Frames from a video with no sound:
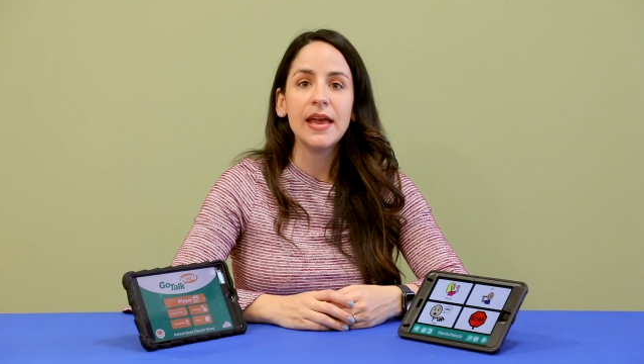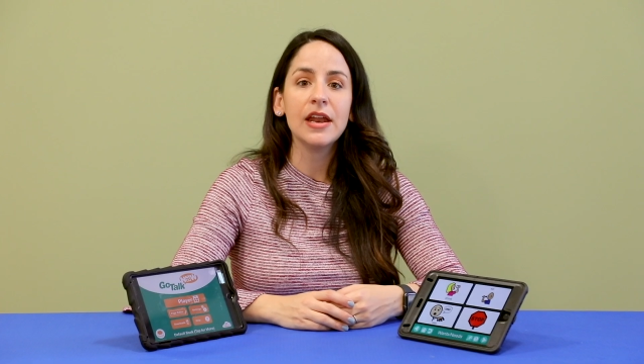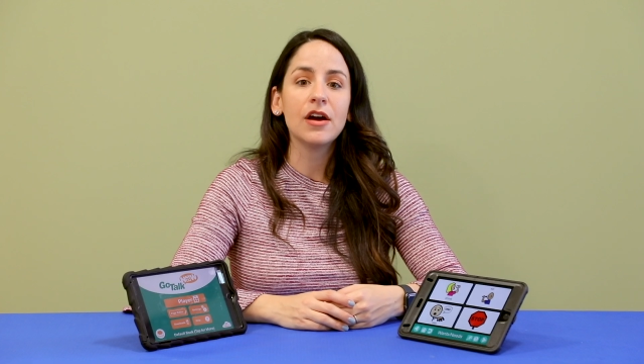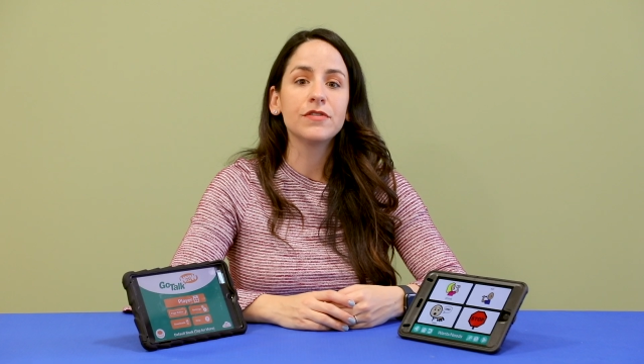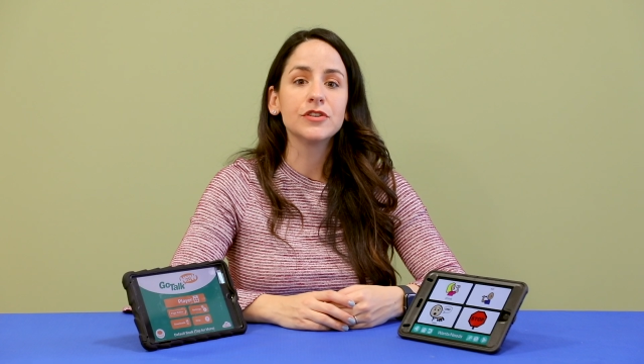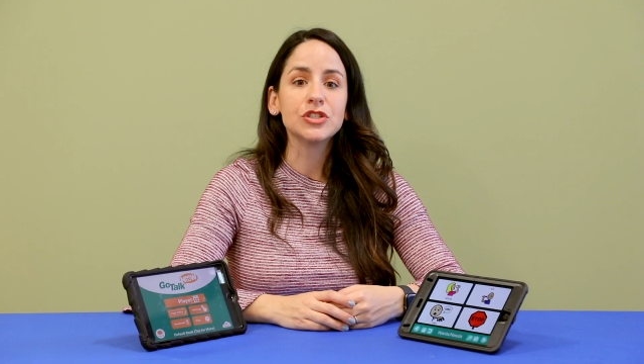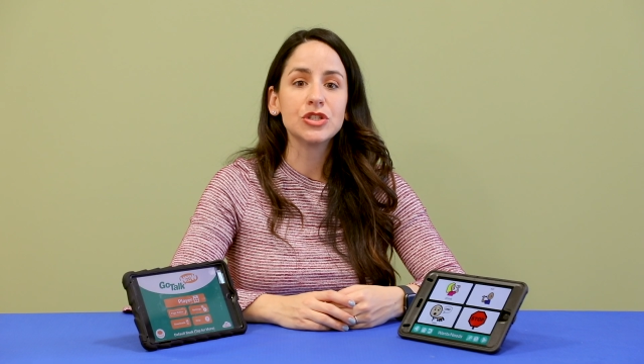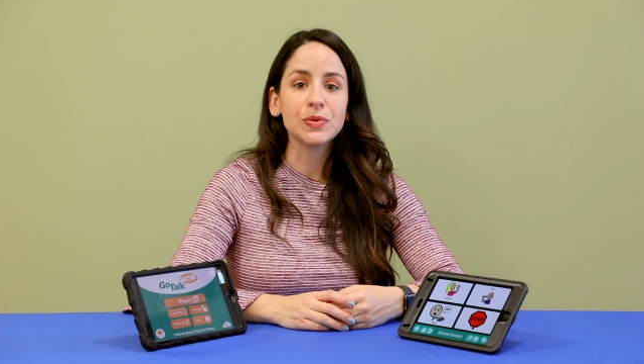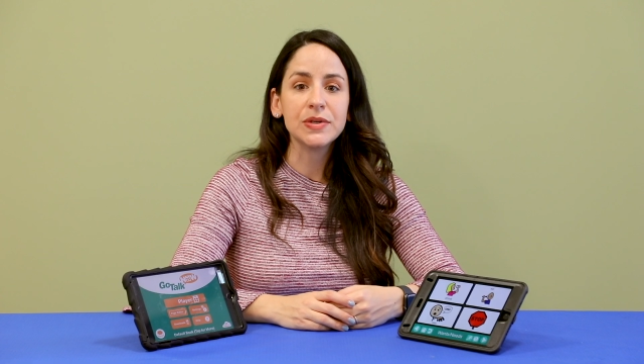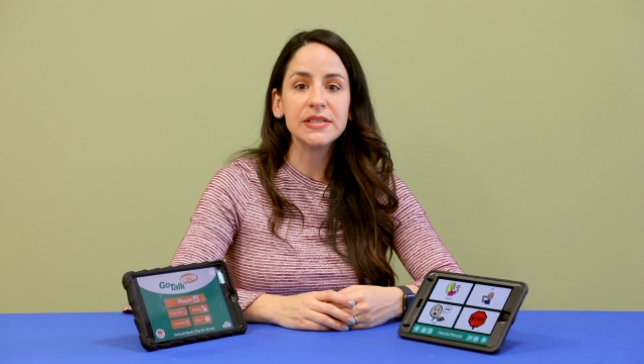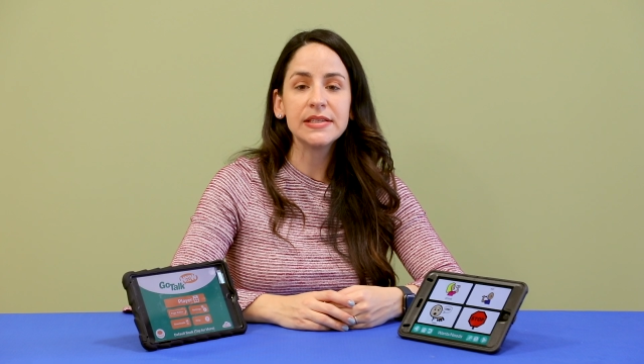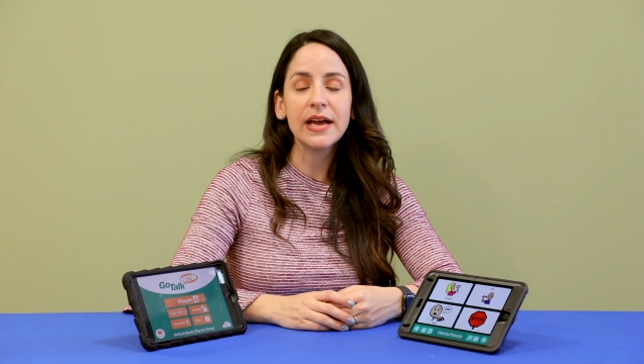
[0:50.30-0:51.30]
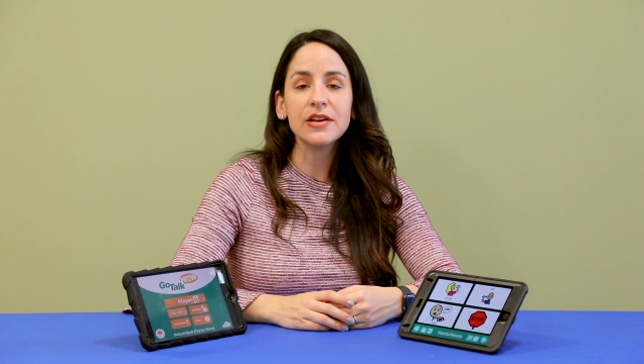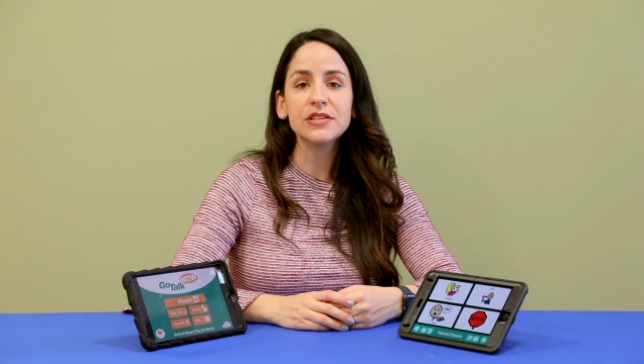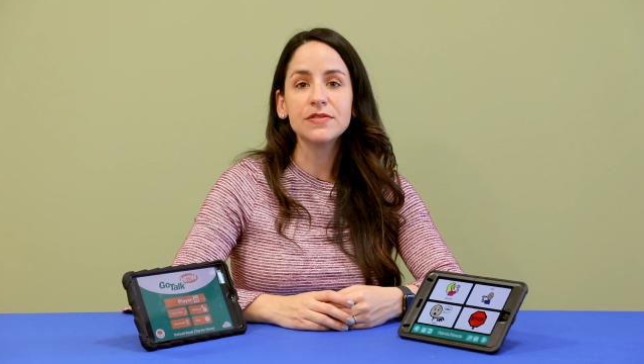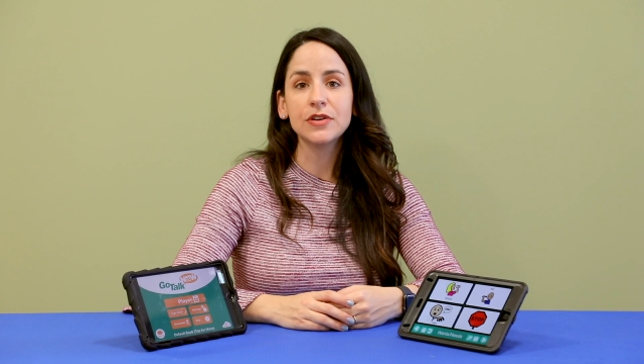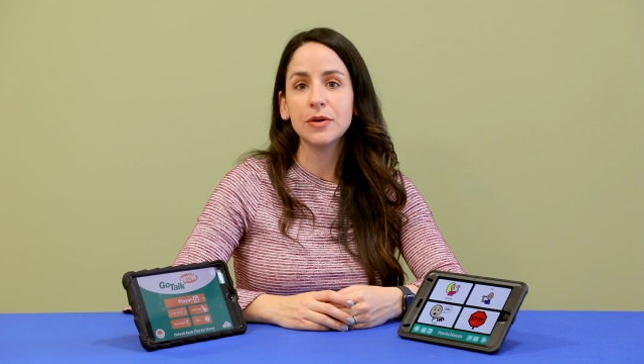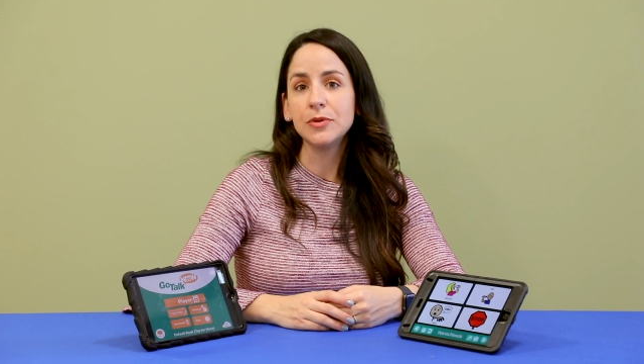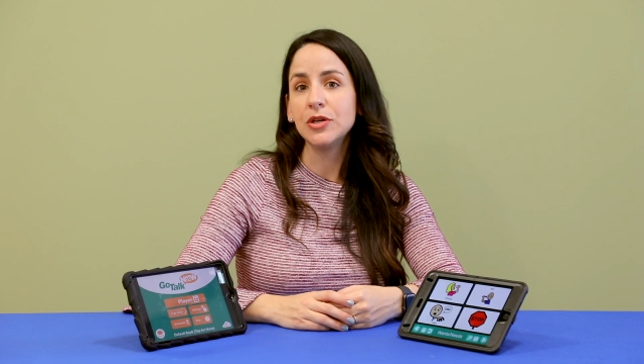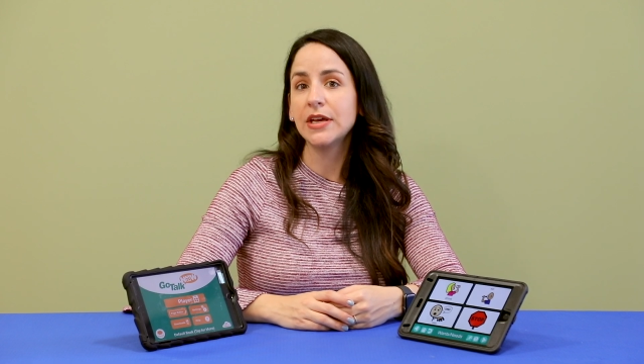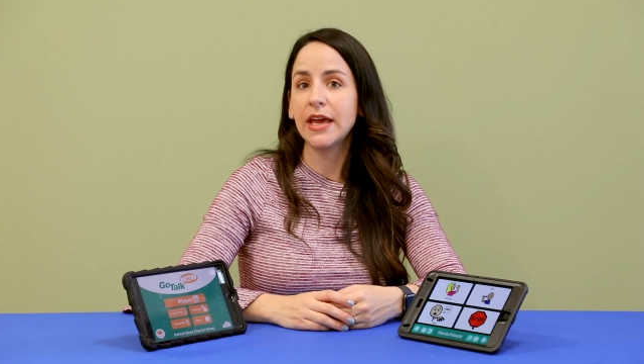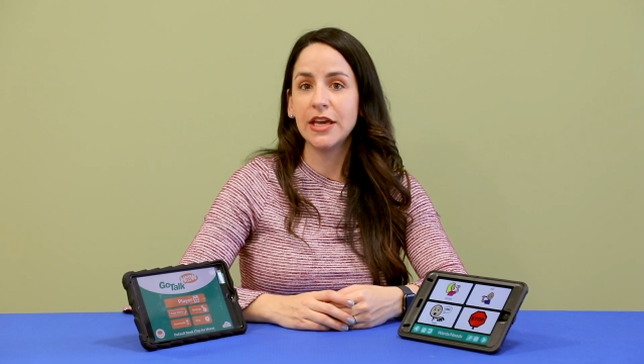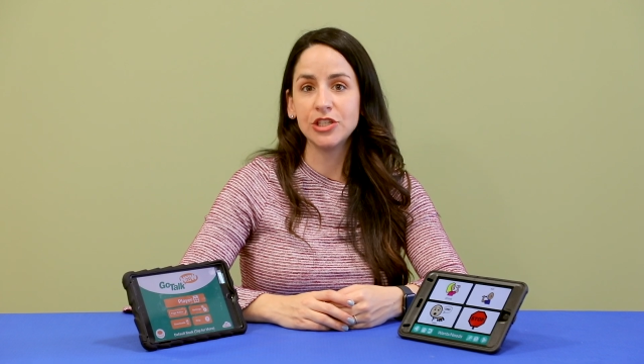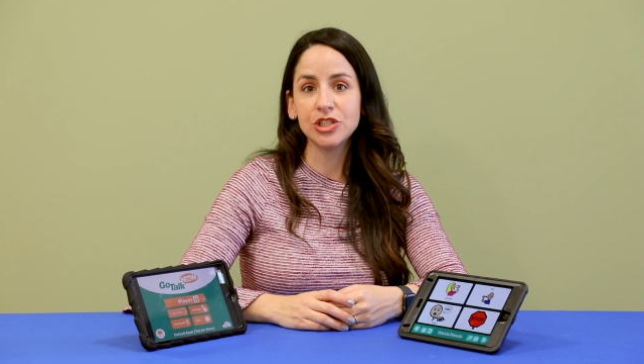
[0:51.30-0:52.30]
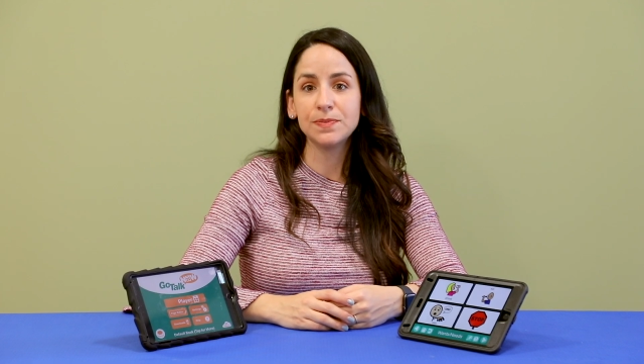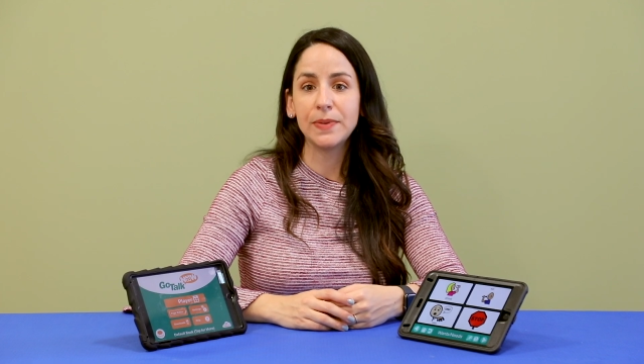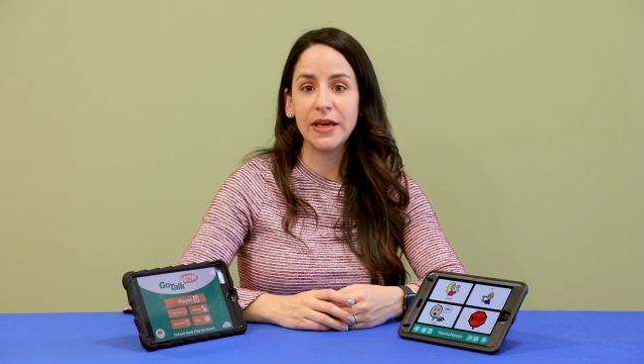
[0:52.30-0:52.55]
It offers 3 styles of communication